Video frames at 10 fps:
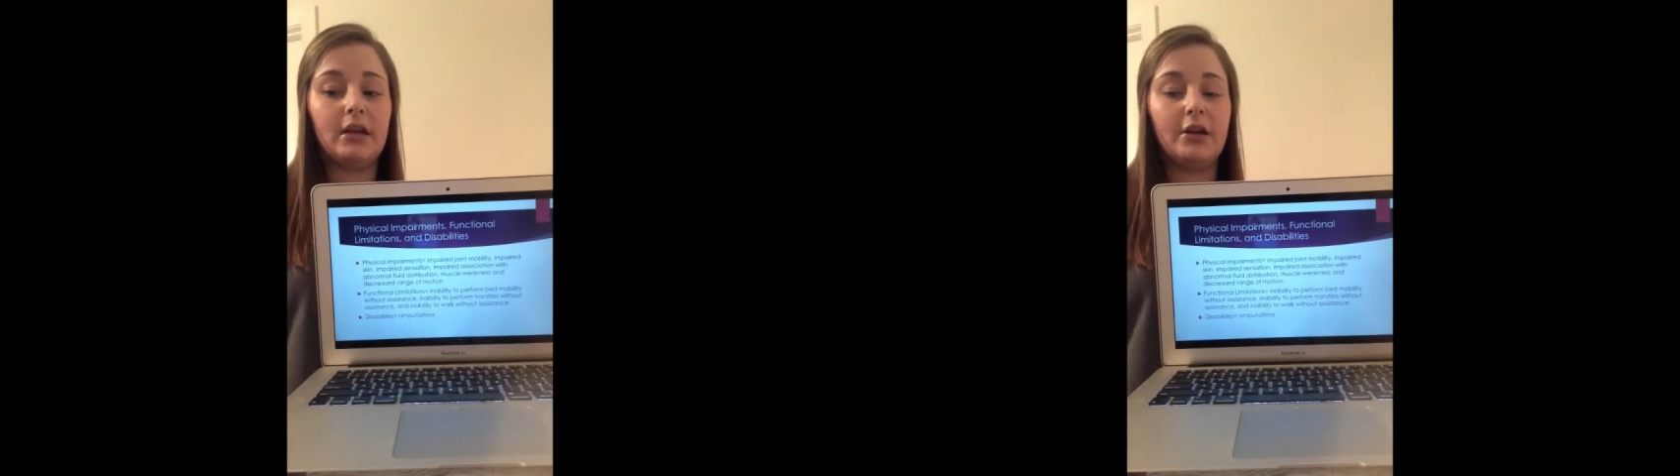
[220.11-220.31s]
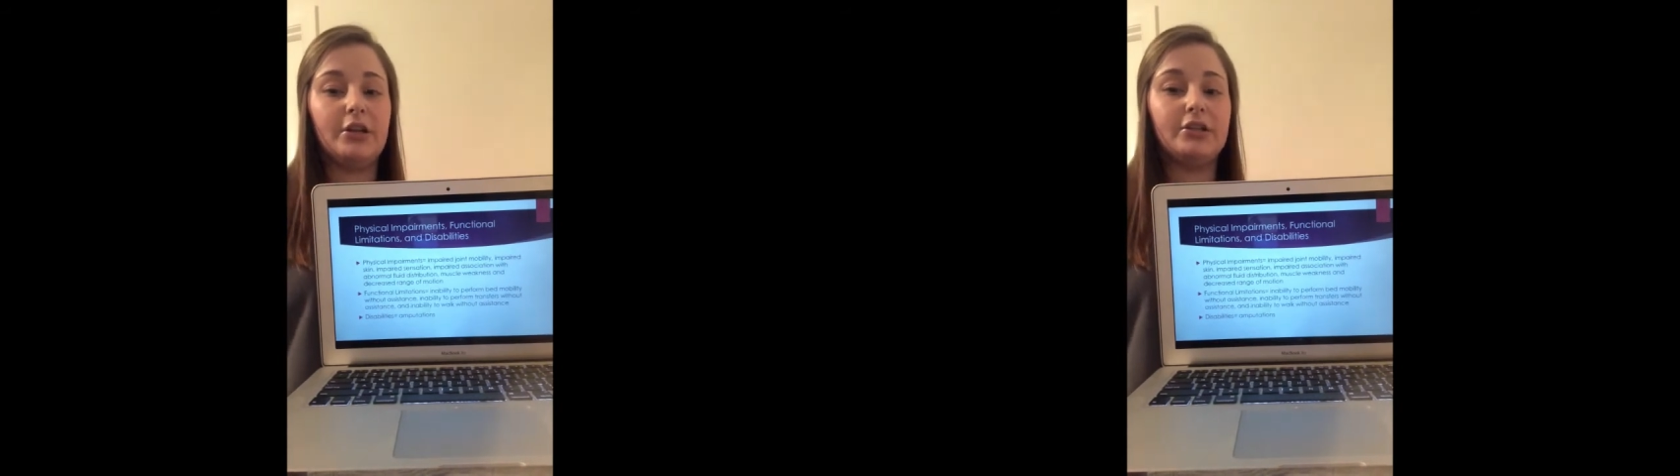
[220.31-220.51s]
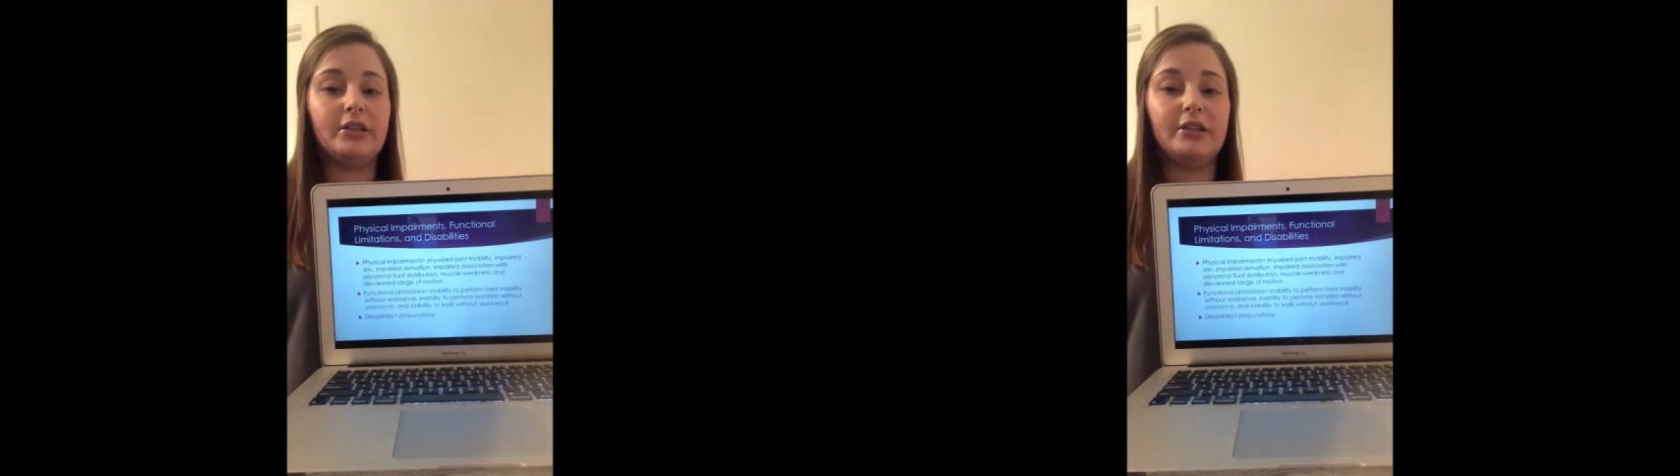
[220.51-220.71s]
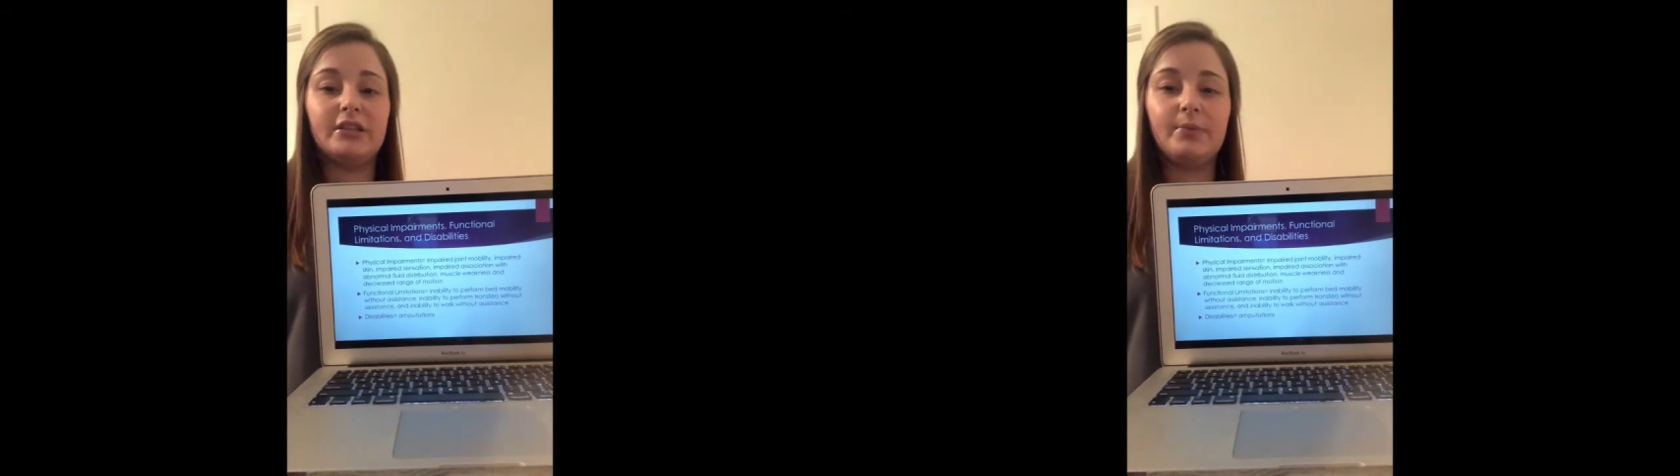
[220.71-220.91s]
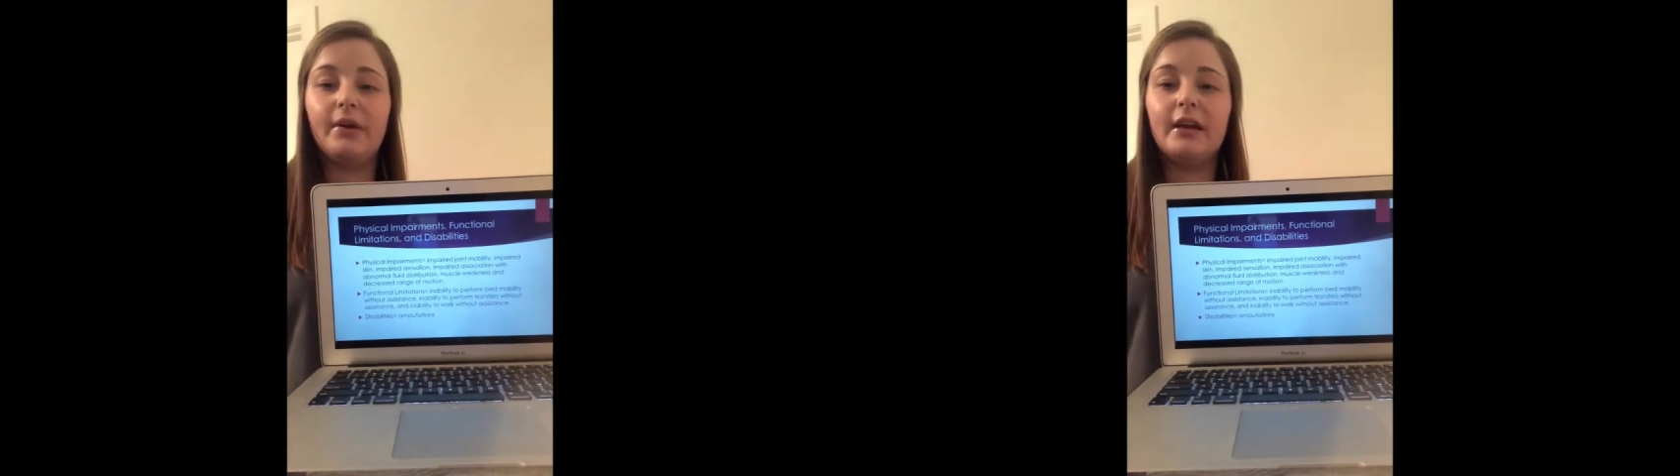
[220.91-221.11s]
are usually
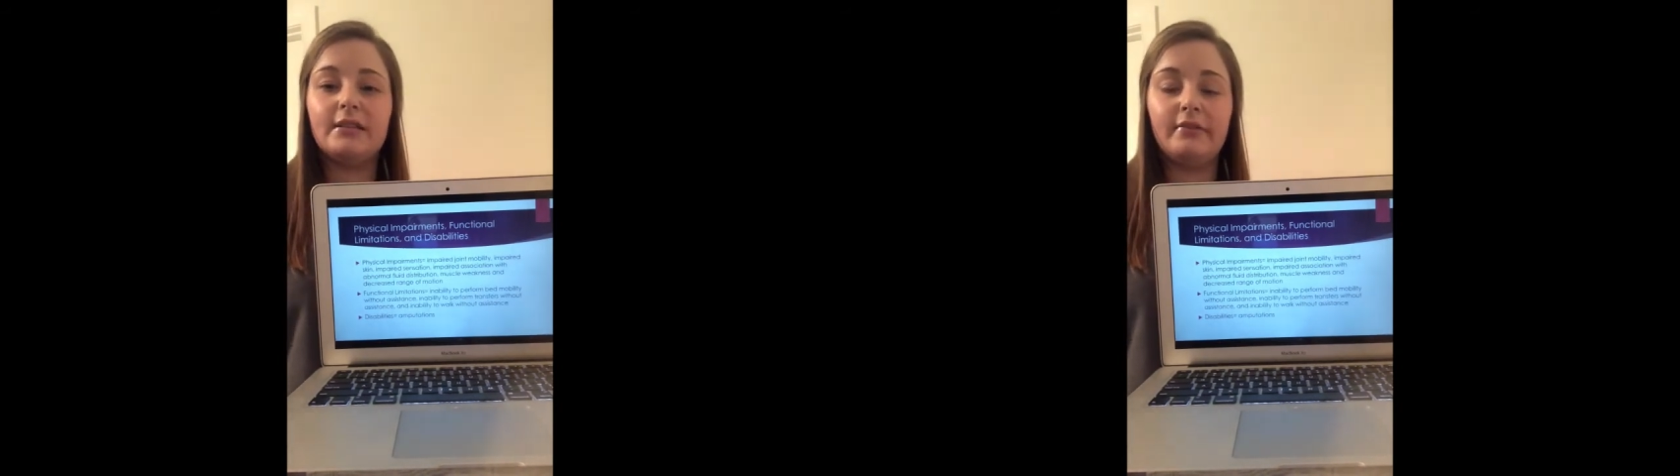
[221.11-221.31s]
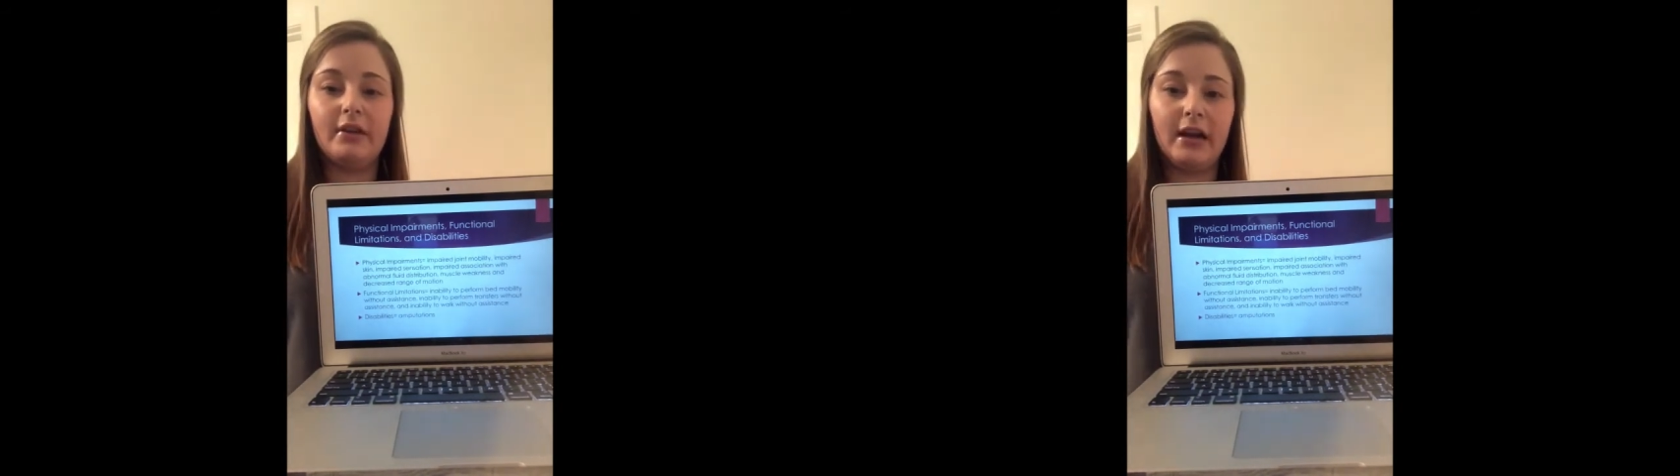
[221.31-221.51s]
just because of their